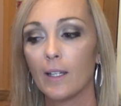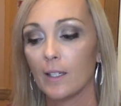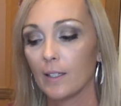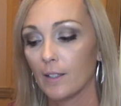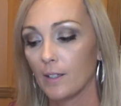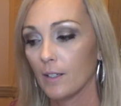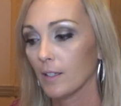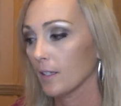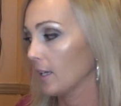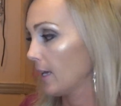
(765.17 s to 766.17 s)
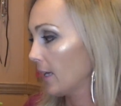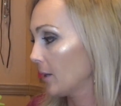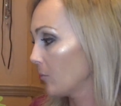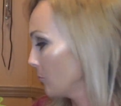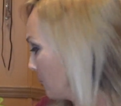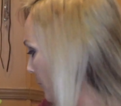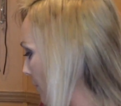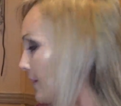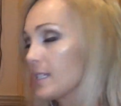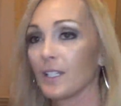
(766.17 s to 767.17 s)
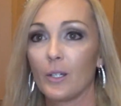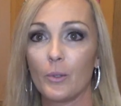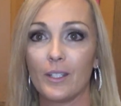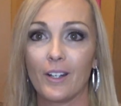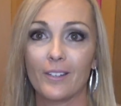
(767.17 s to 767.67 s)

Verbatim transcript: and um, I'm fixing to go in there.